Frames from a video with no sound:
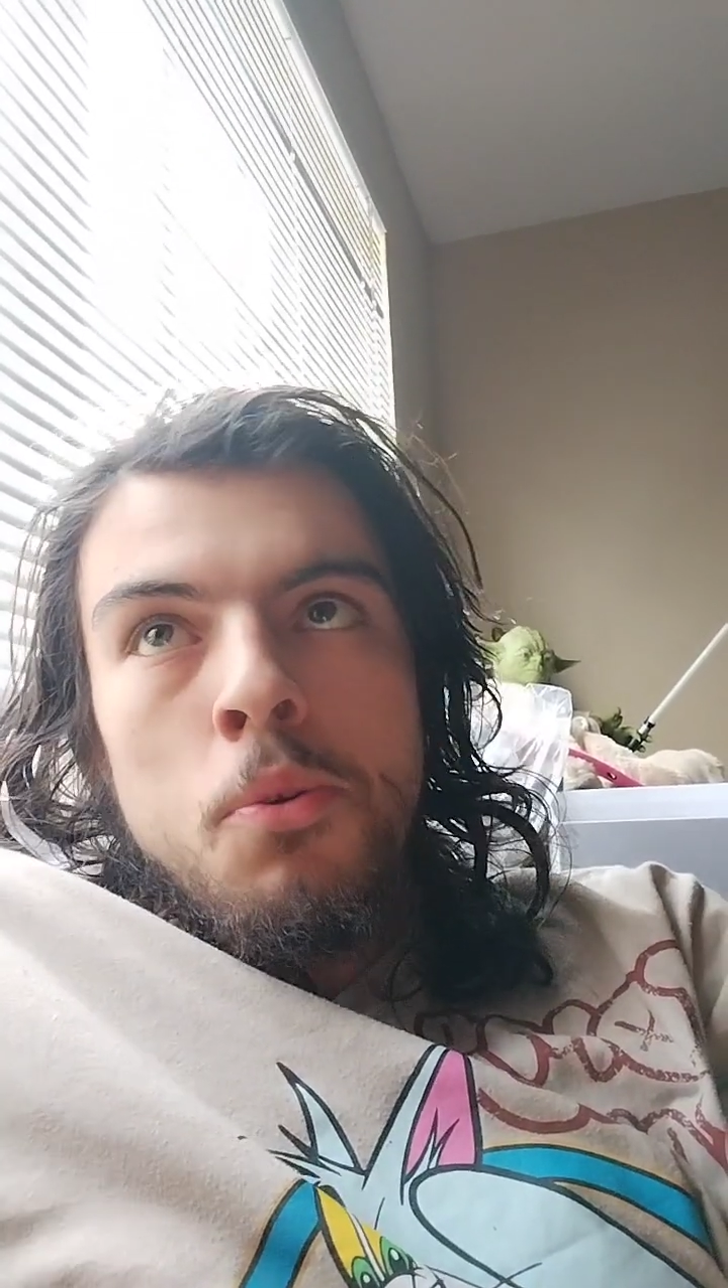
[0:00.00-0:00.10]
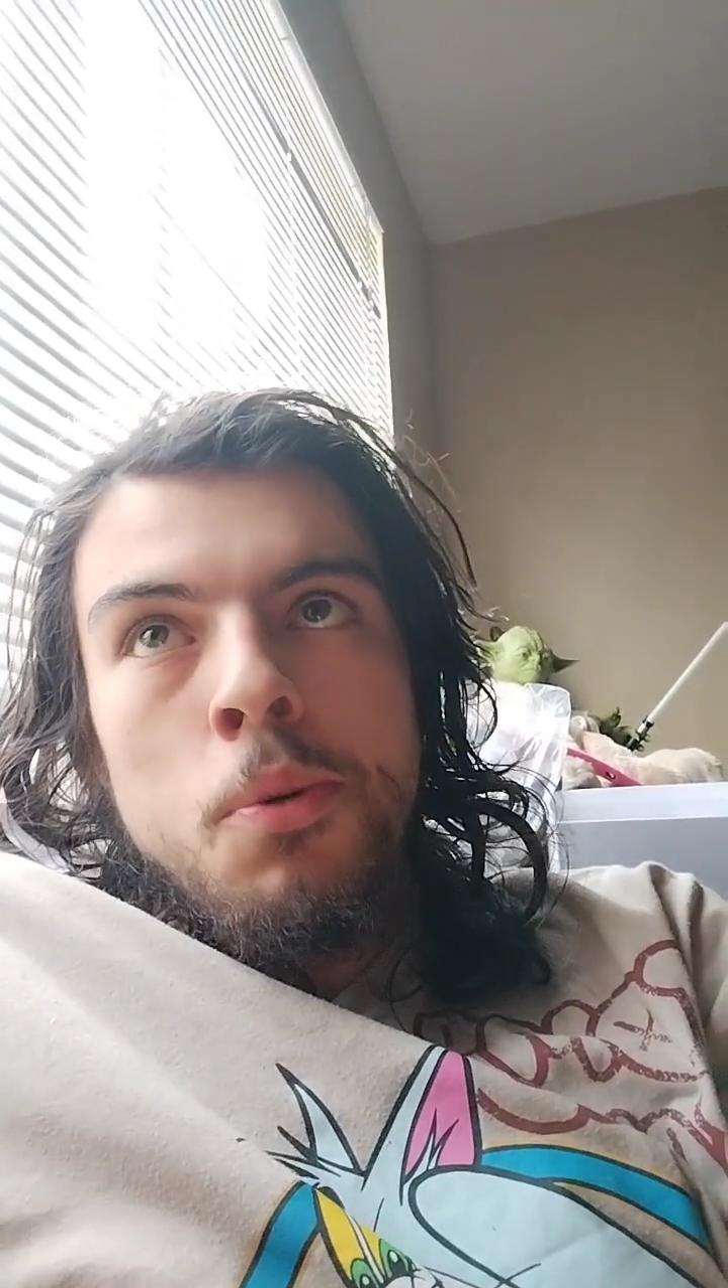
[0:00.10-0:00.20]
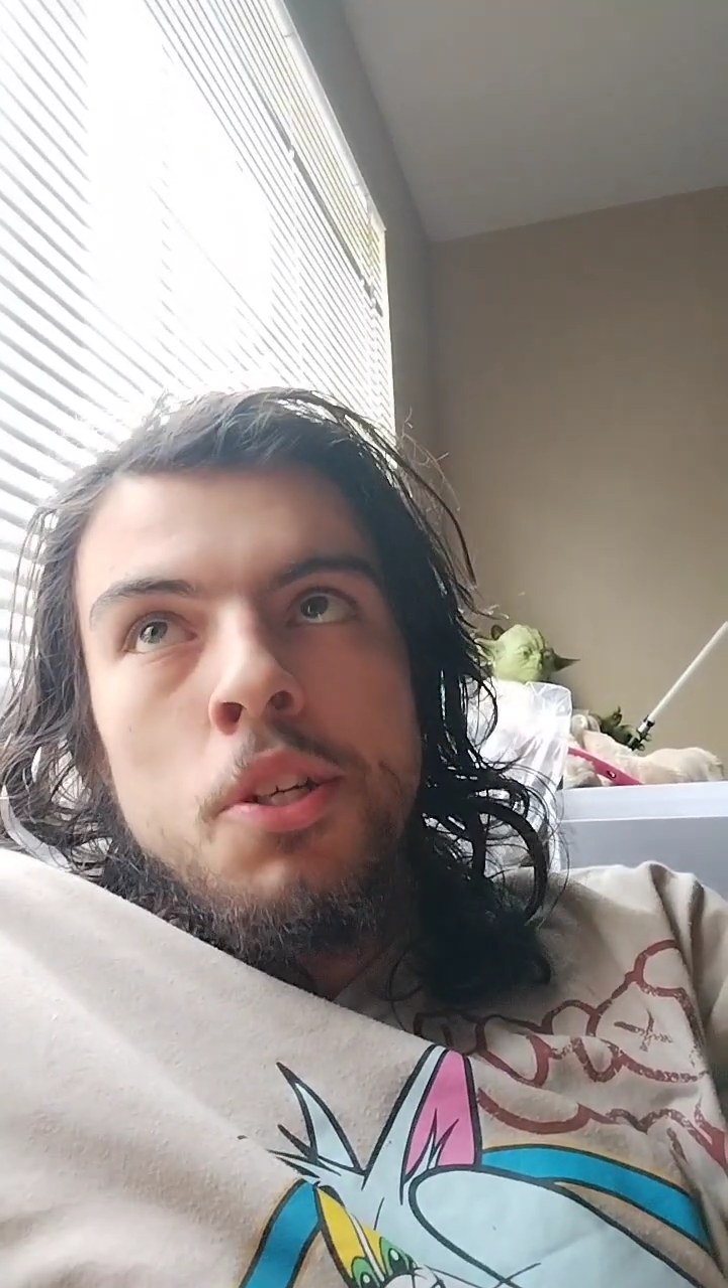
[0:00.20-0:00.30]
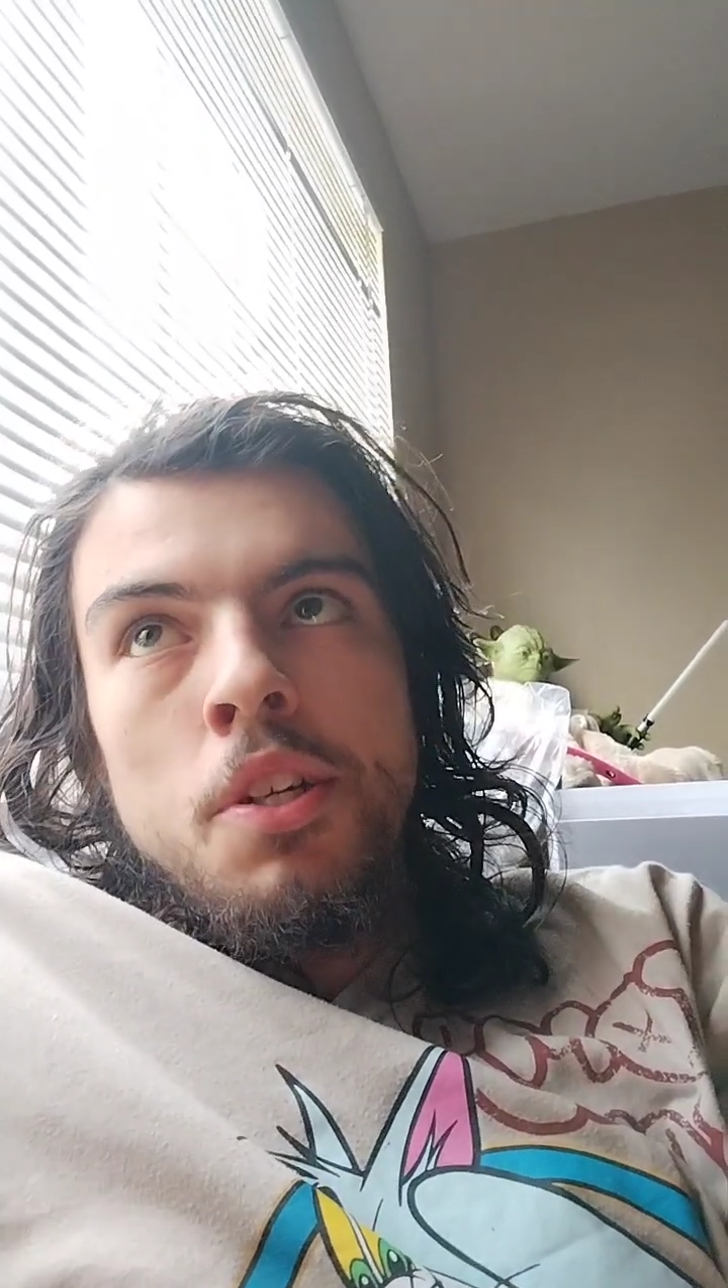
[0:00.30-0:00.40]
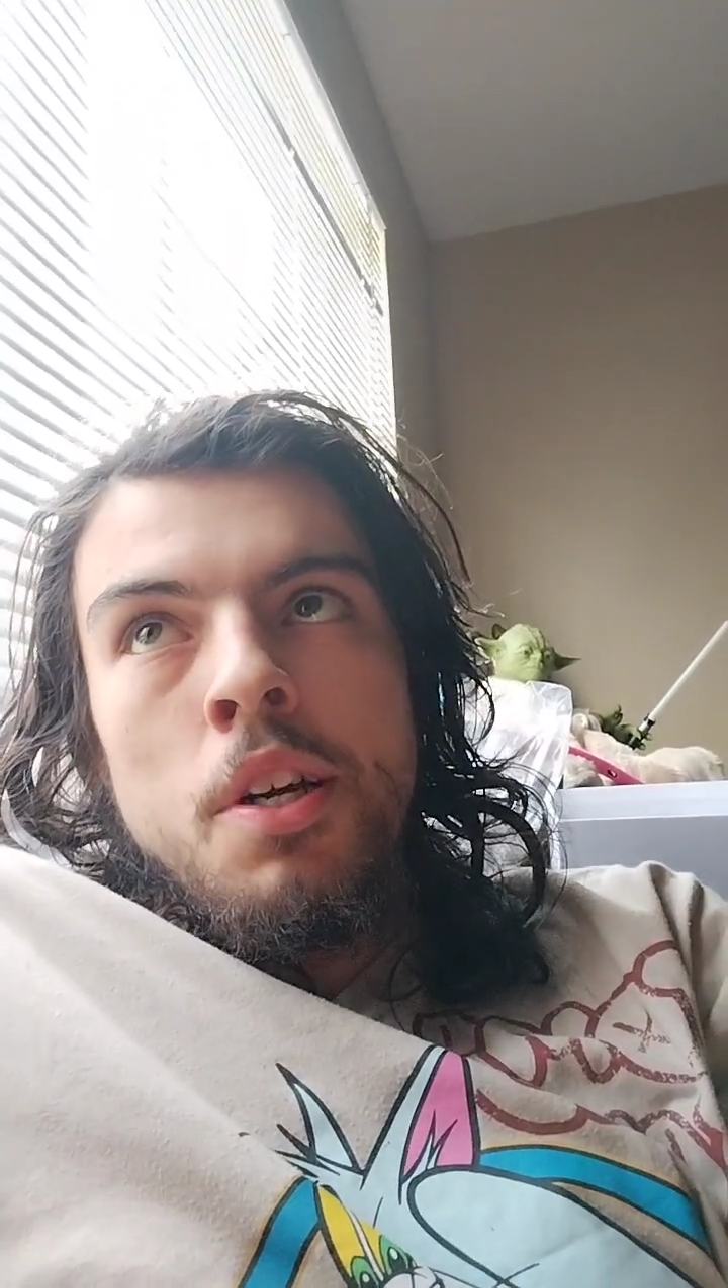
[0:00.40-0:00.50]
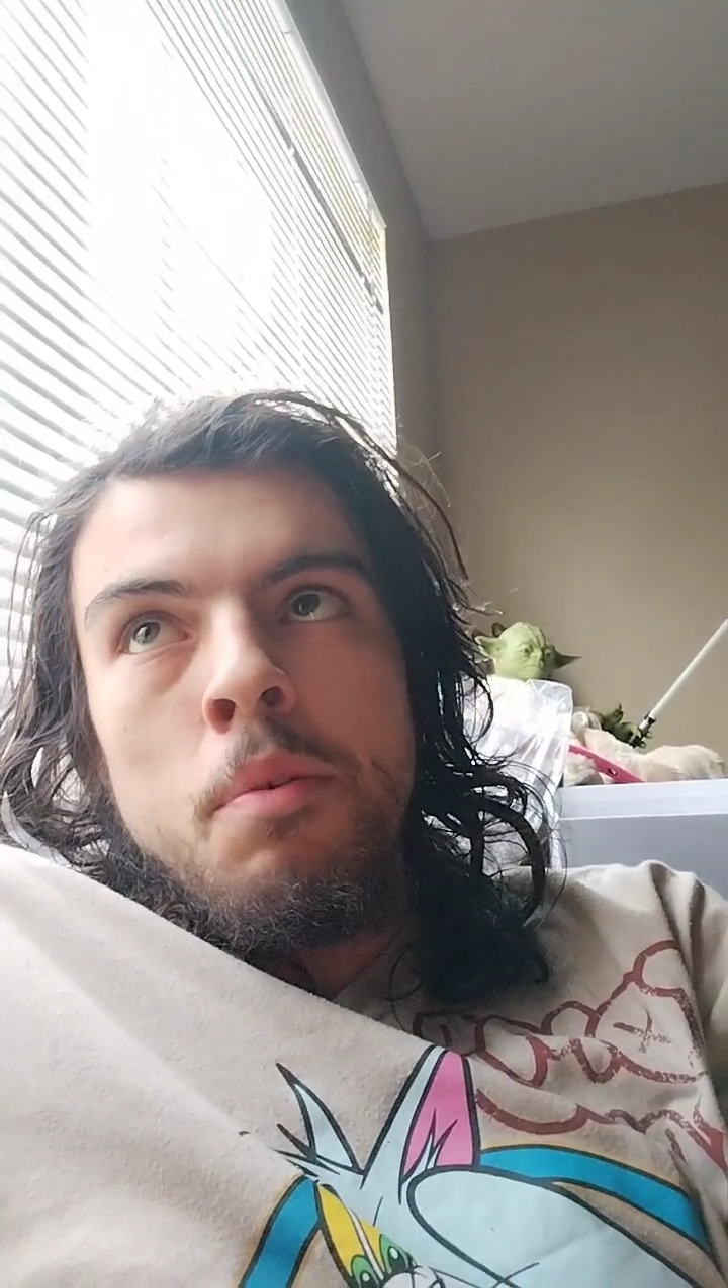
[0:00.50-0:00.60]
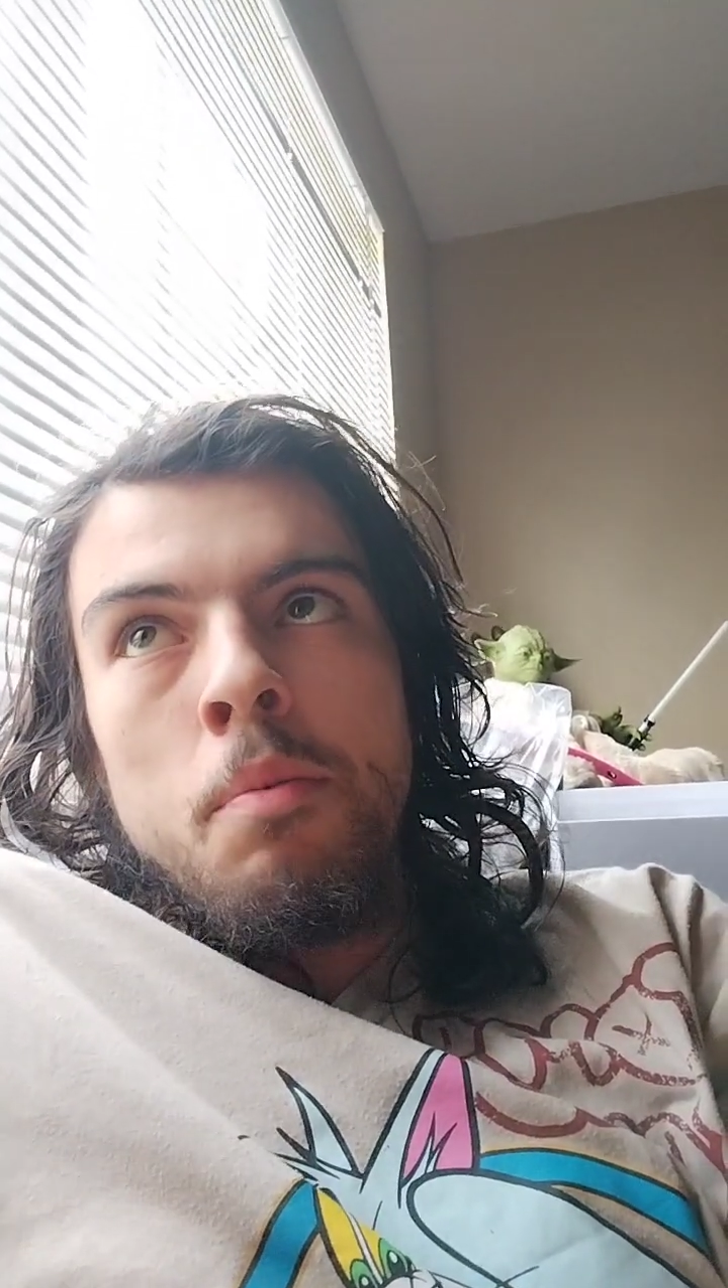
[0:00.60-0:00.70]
Twitch now.